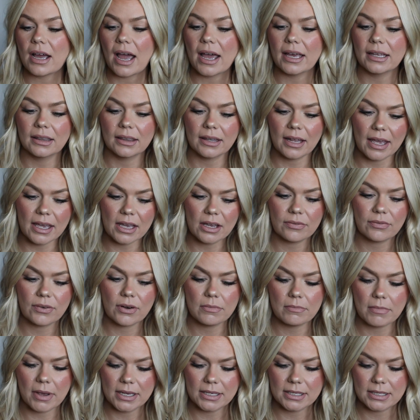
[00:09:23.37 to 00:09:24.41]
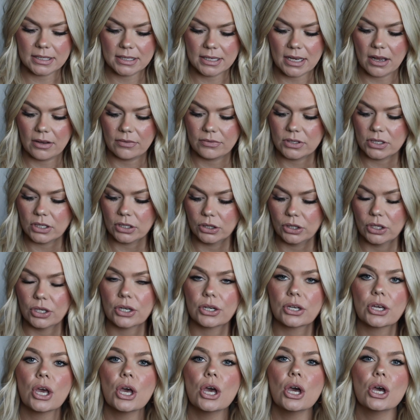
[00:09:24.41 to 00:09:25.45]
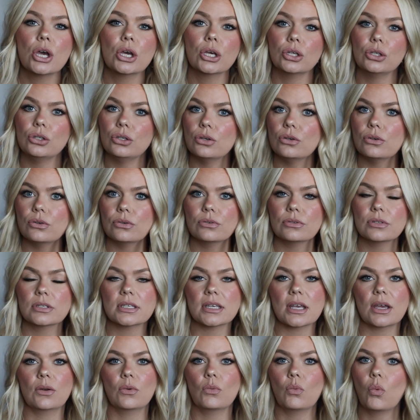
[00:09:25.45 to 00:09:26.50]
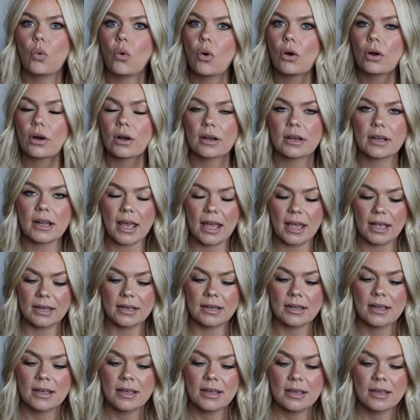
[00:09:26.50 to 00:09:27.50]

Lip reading: I like for my stuff to look used and worn and